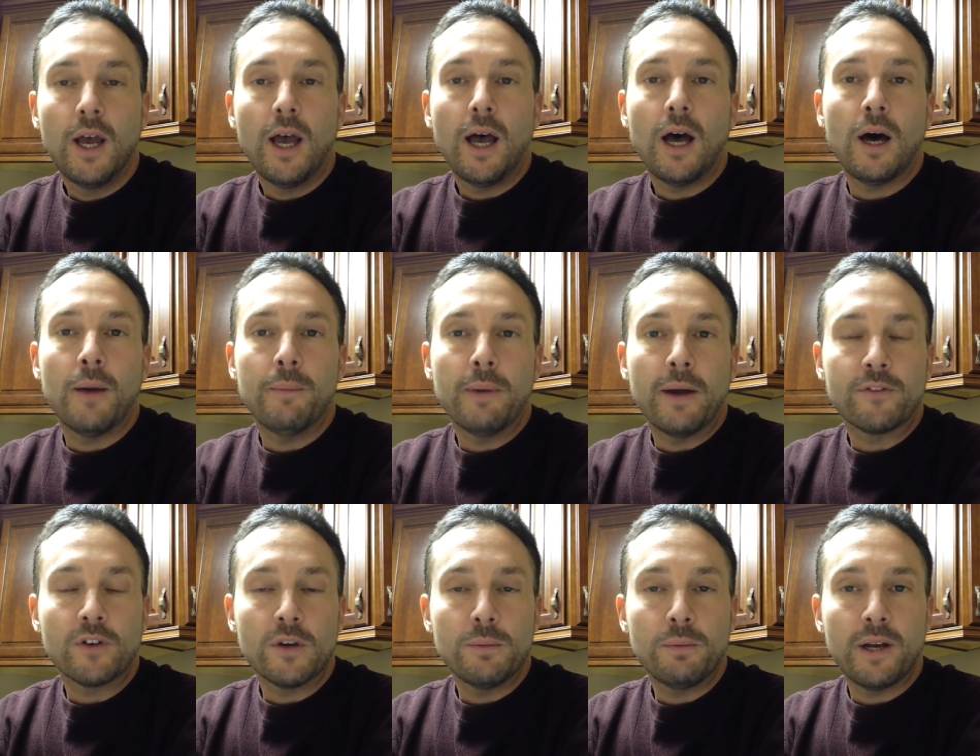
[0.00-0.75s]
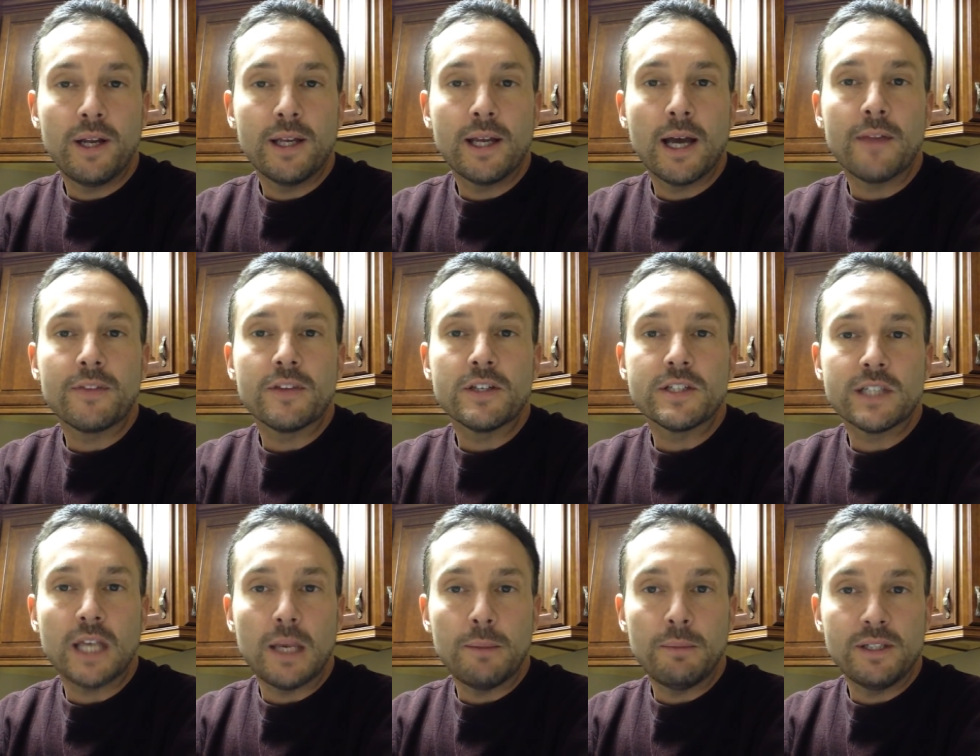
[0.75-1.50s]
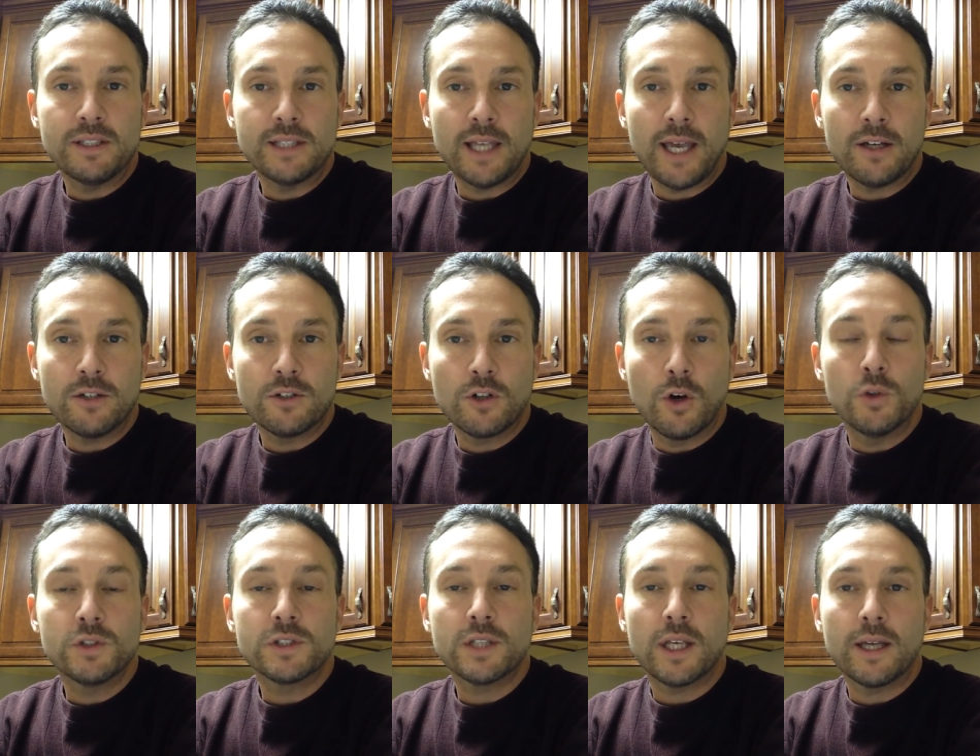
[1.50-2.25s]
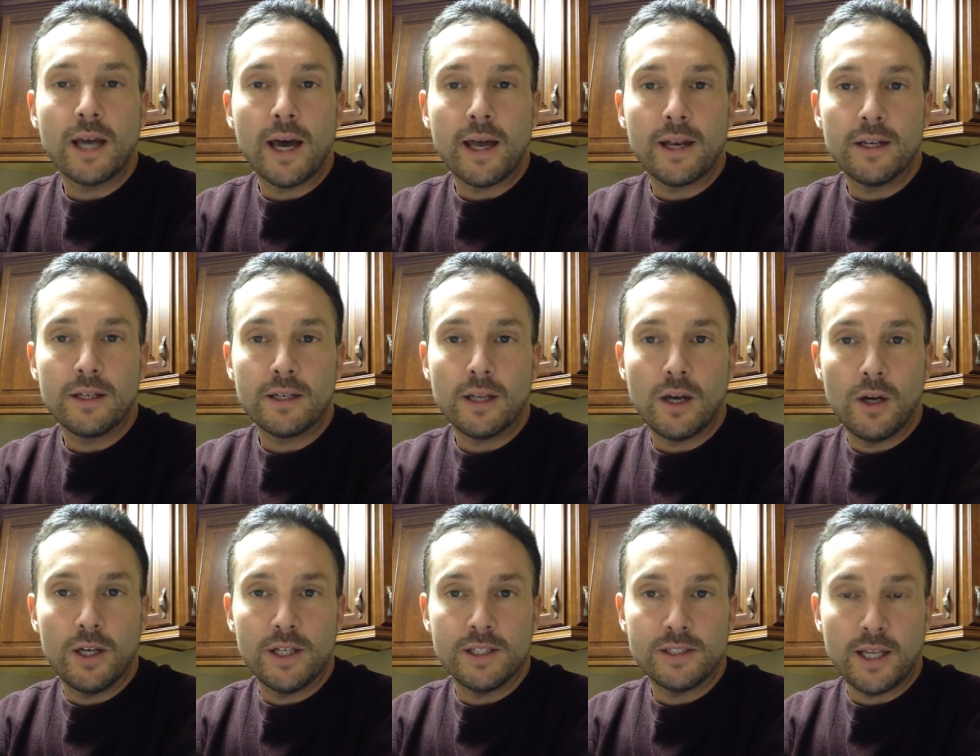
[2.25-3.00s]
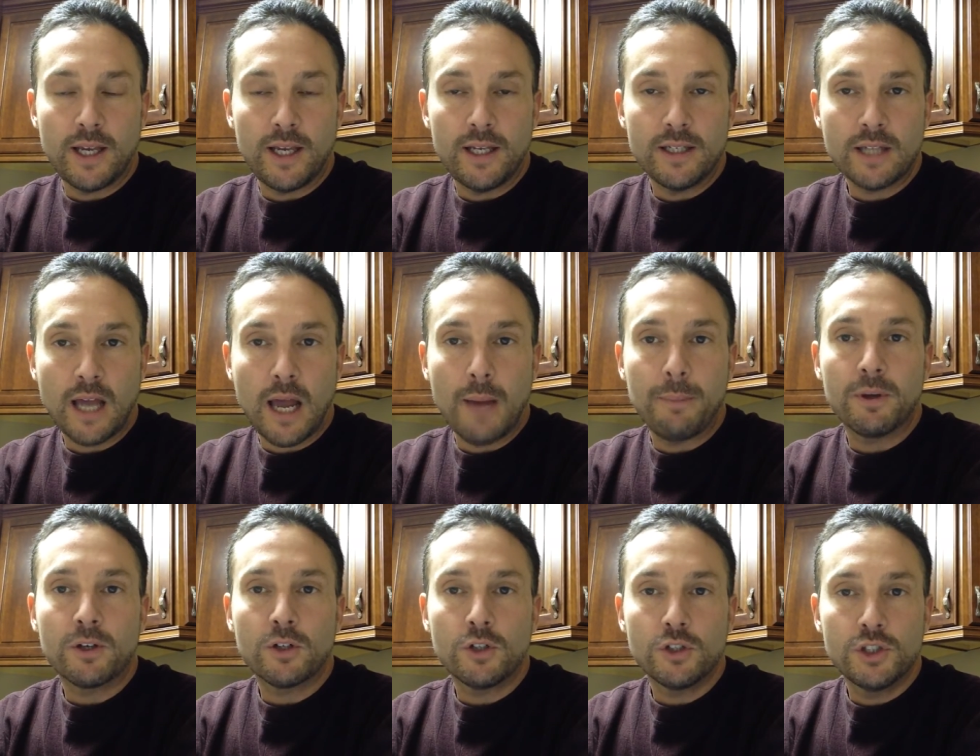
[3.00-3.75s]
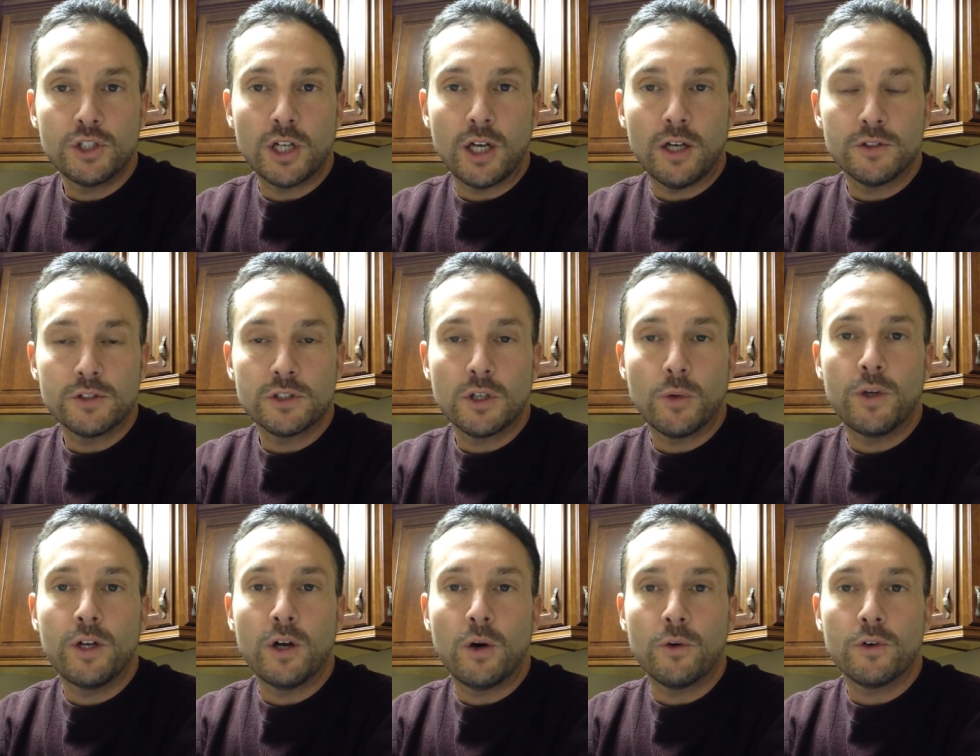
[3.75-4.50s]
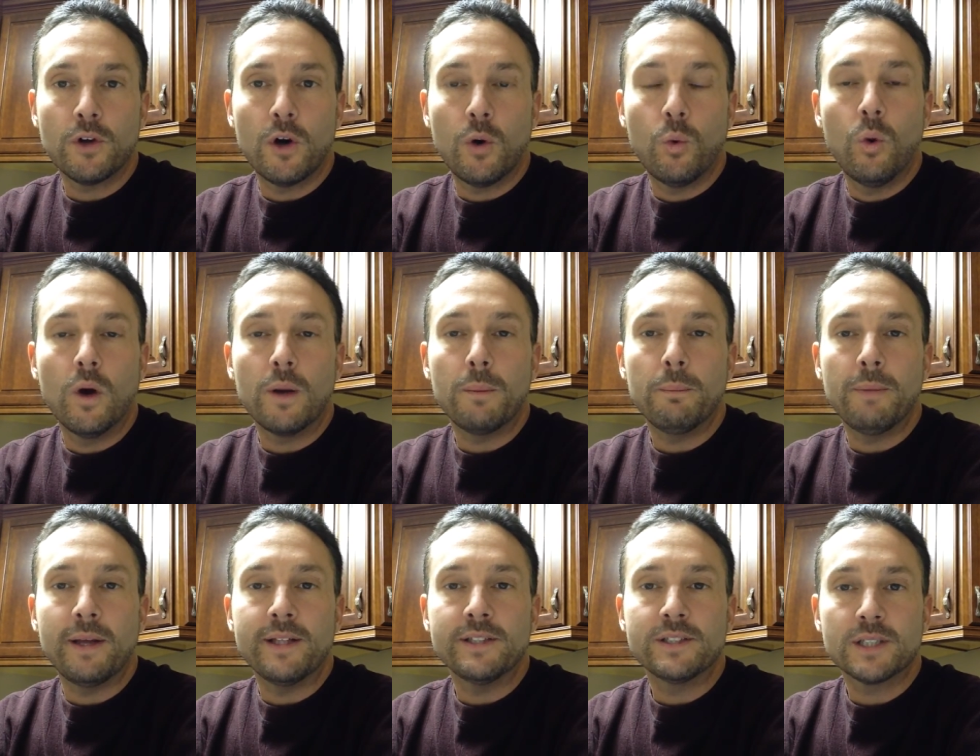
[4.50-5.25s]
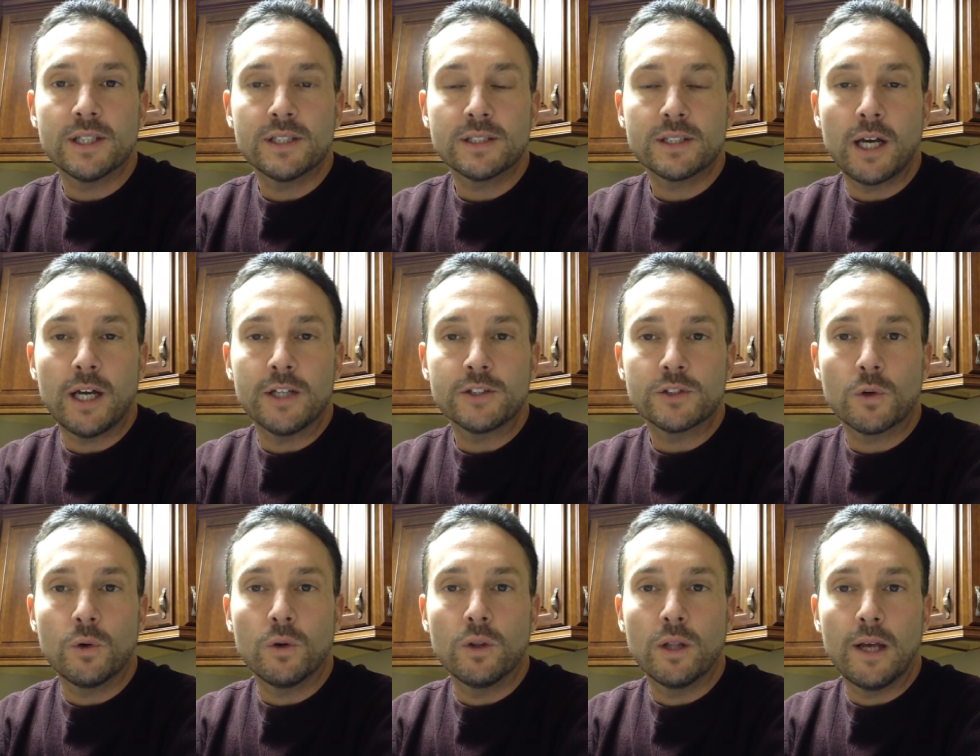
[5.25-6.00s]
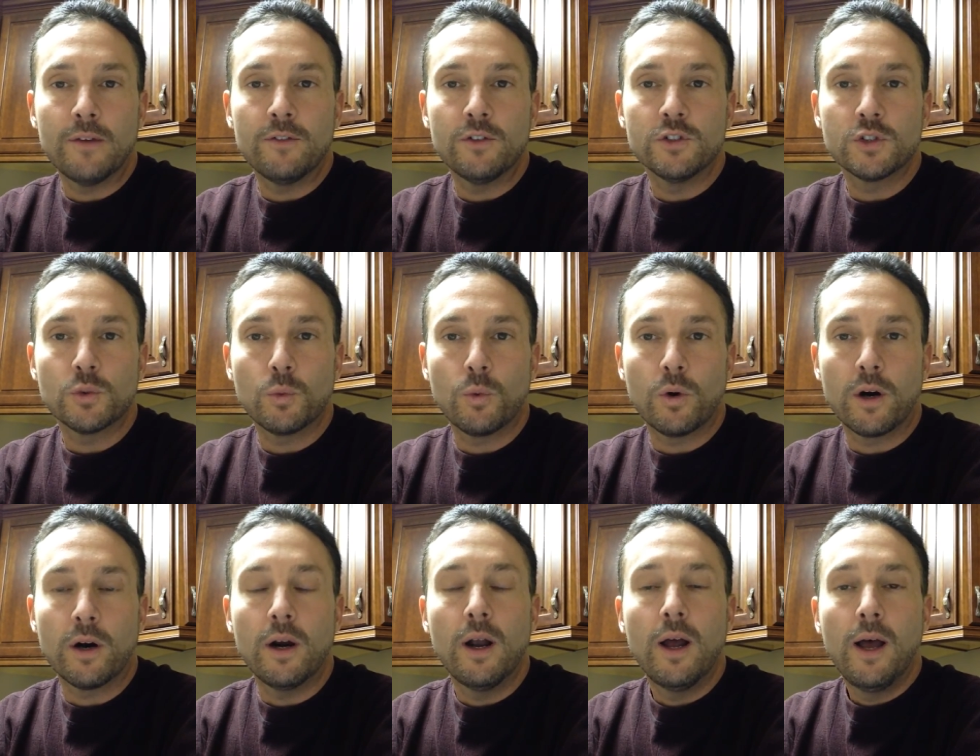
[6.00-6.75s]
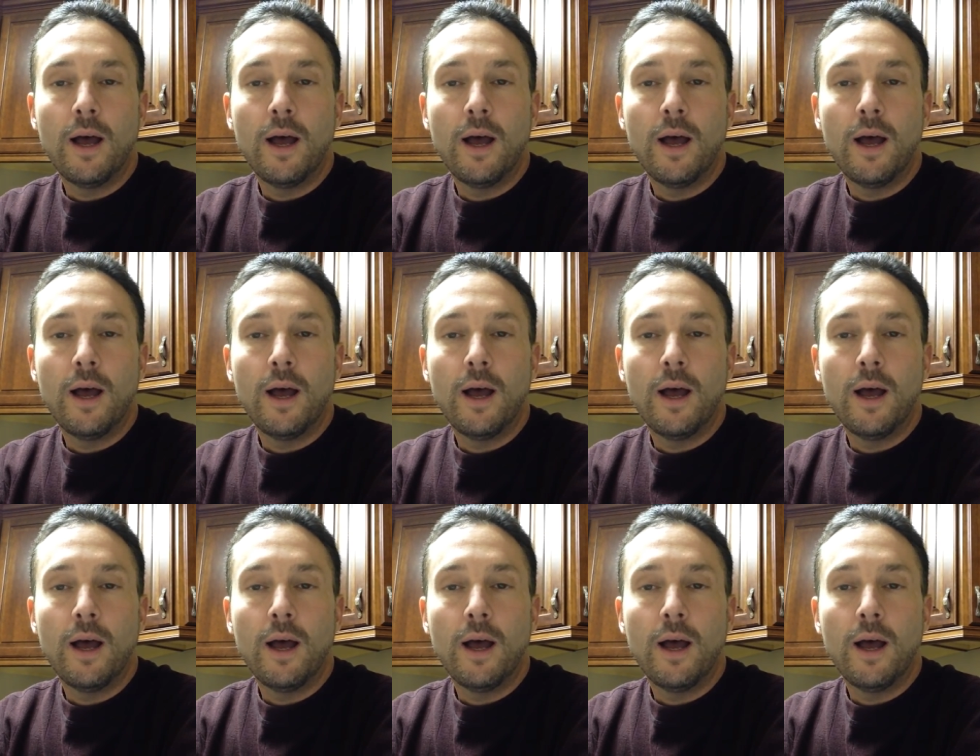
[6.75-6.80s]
Um, everybody got the same exact dose. They got it as a topical gel, so we don't know what men's testosterone levels were